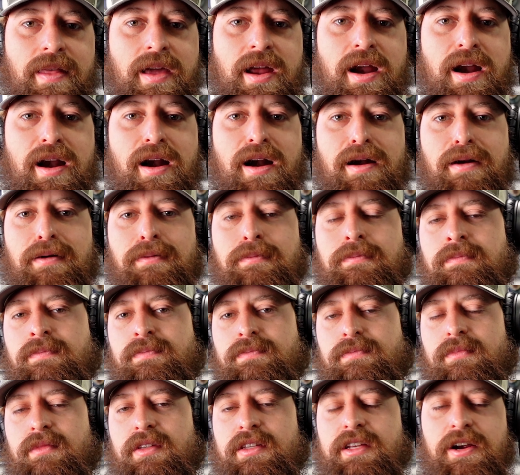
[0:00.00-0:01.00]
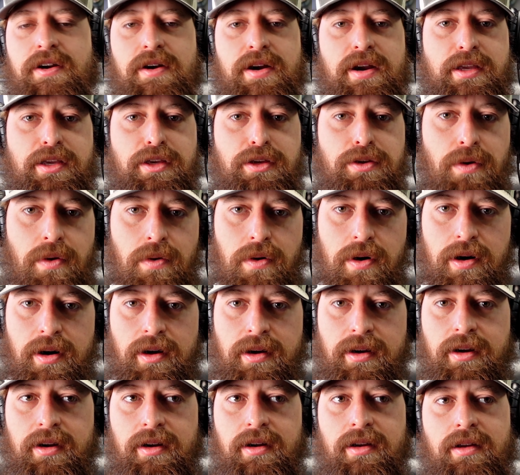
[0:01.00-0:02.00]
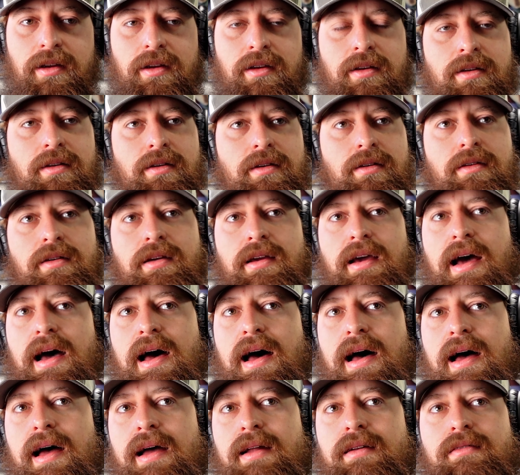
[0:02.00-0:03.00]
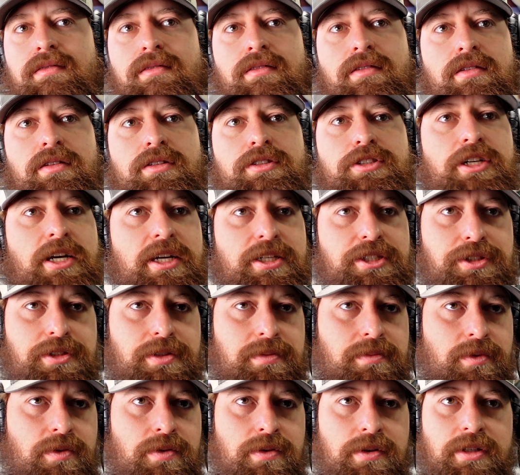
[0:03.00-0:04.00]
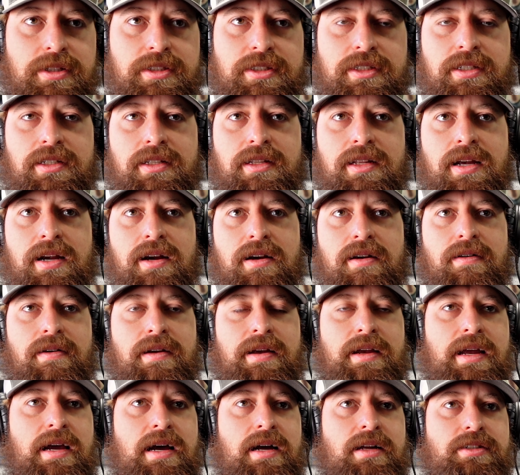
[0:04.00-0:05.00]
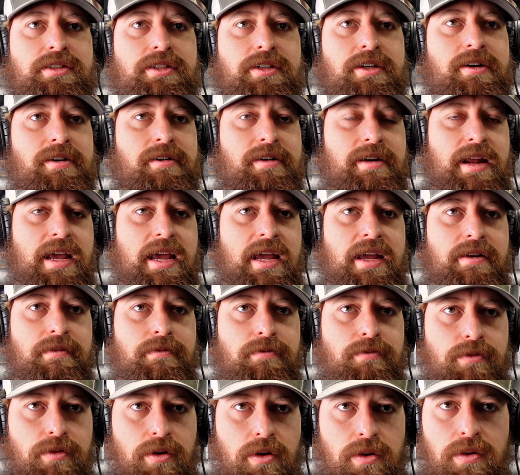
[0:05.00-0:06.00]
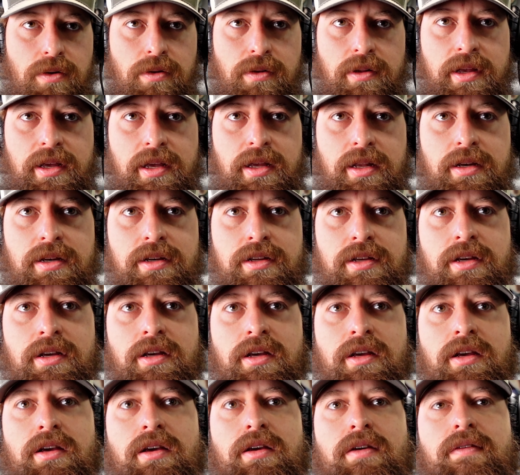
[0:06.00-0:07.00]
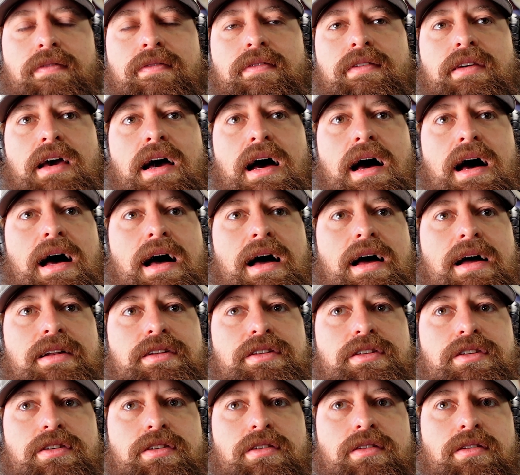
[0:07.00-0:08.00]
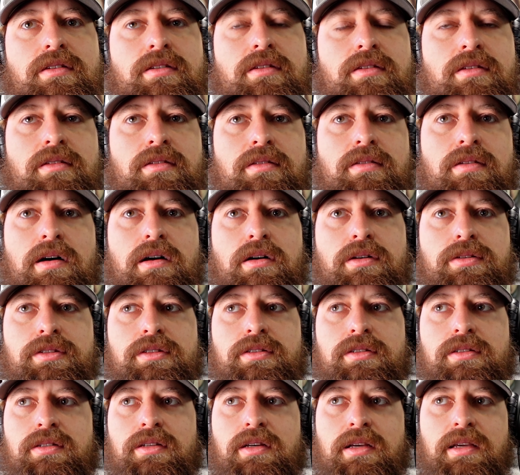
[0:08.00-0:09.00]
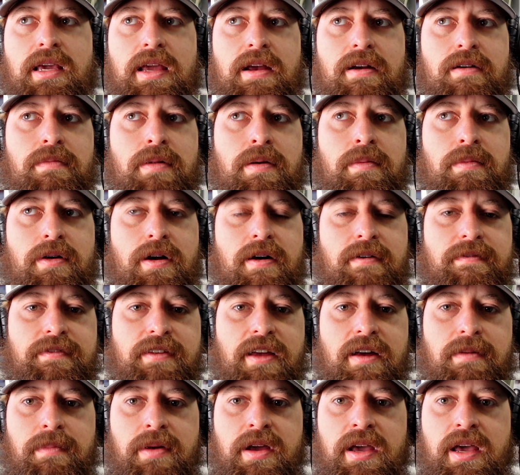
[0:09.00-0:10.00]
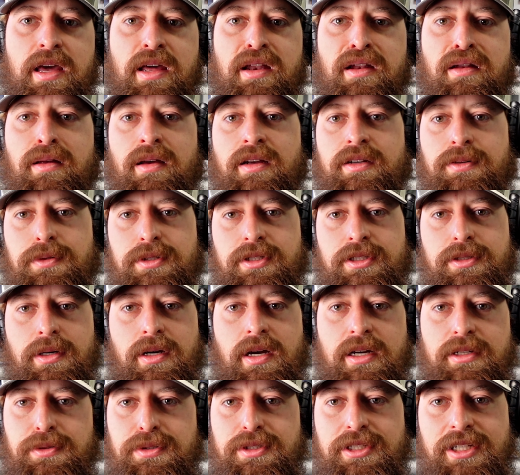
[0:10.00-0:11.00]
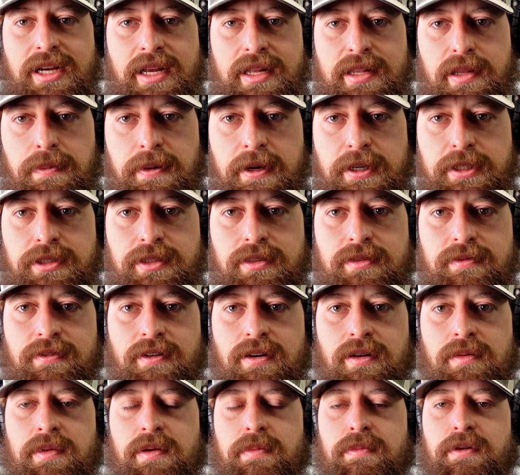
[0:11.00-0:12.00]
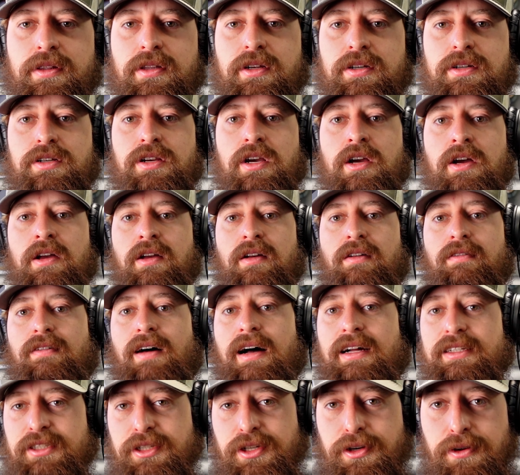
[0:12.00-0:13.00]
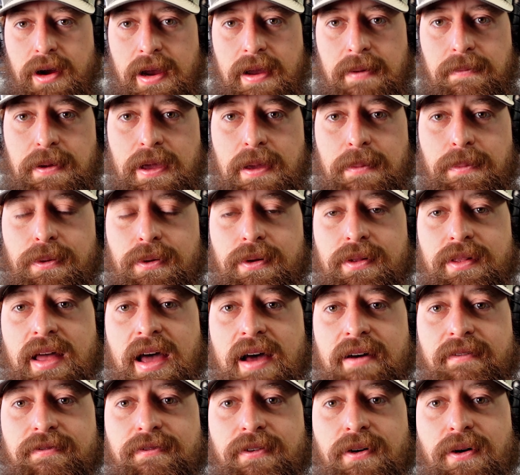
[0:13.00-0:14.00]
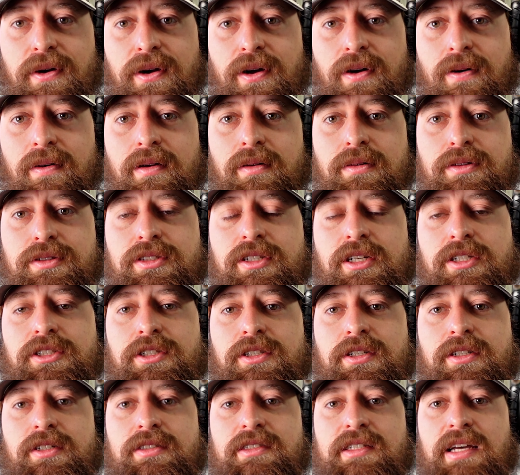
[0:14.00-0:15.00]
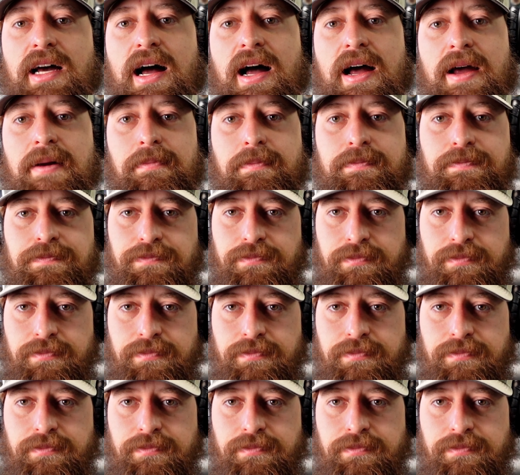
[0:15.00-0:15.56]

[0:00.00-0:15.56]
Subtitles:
there, Derek York, we got Chester Moore's in there, I got Turner and Hayden Roland, we got, who else? Can't remember off the top of my head. I wish I had the picture in front of me, but there's lots of great people in that photo, and it was such a good time.